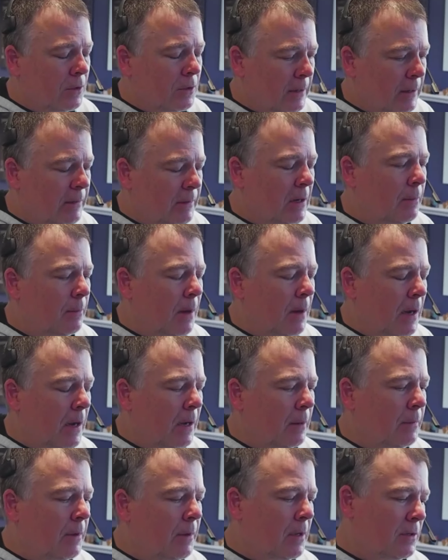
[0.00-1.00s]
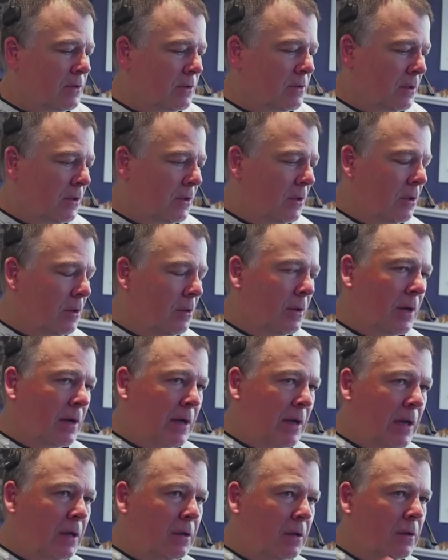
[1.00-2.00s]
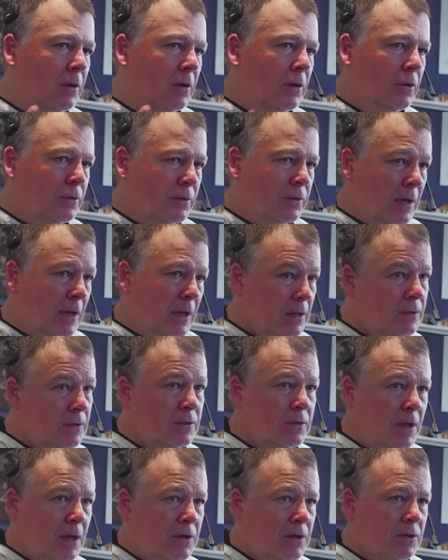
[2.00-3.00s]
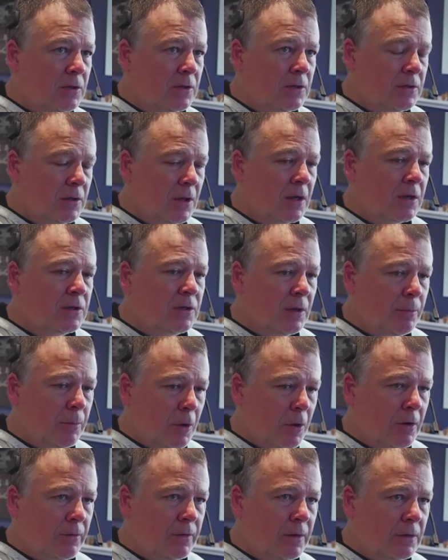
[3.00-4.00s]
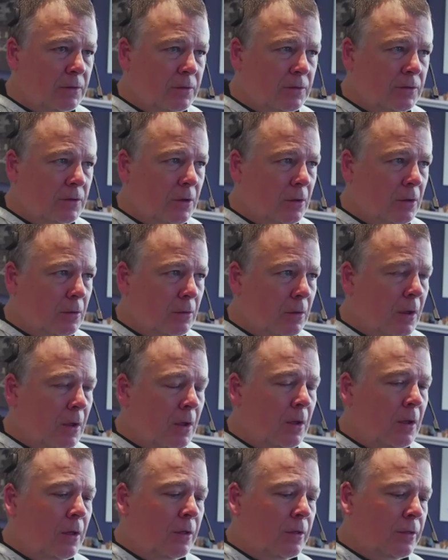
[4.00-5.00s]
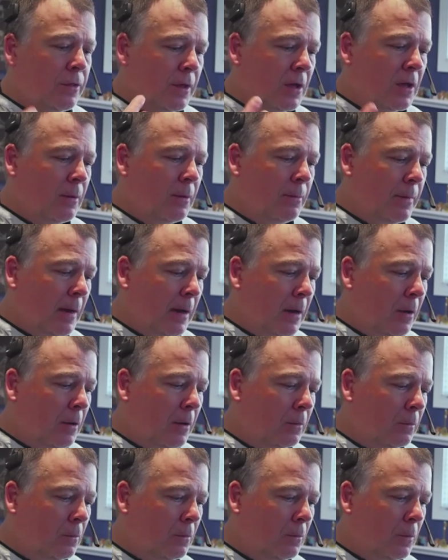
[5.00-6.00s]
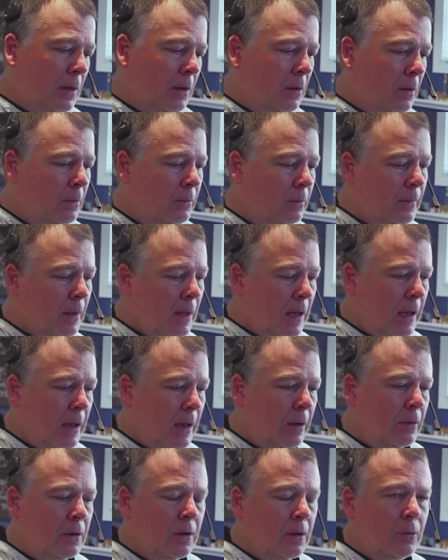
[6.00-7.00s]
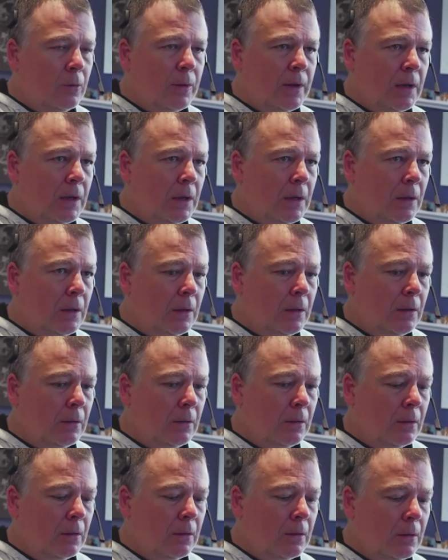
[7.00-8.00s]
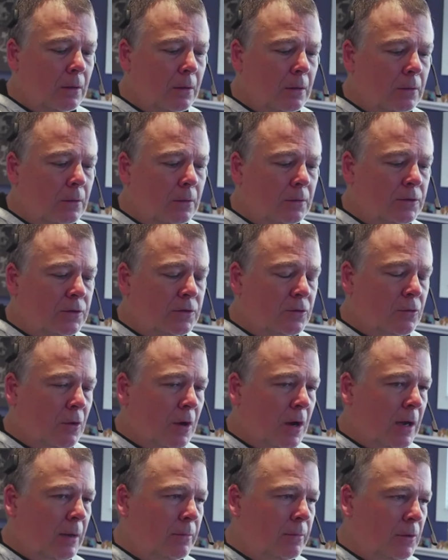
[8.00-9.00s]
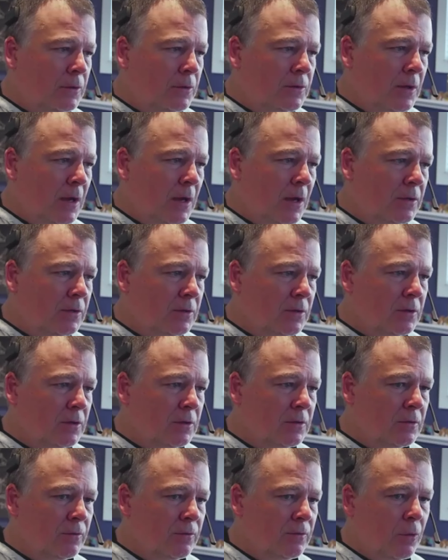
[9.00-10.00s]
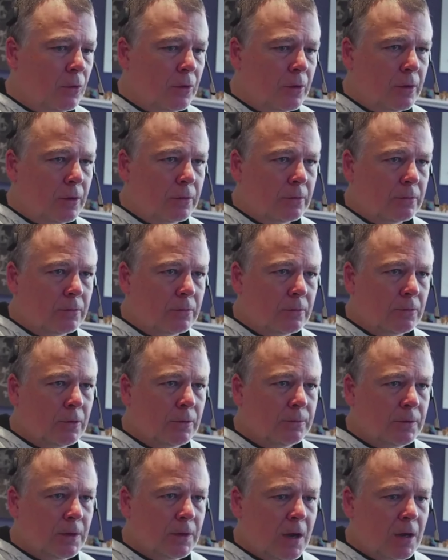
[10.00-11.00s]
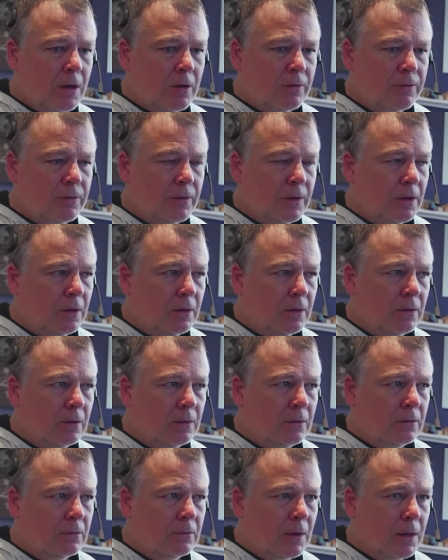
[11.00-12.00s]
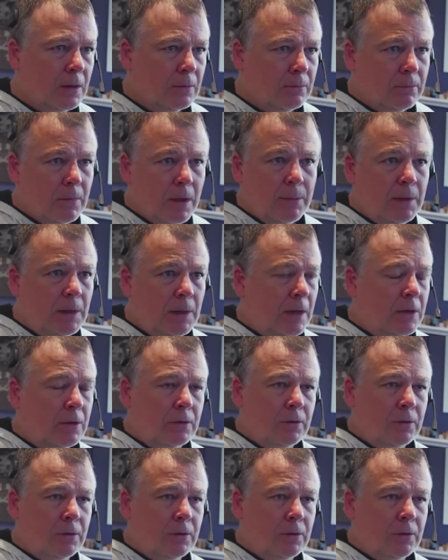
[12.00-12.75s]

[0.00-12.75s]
keep that in mind, because again, use case is actually part of it. So think about, well, how could we describe use cases for cryptography, right? Maybe like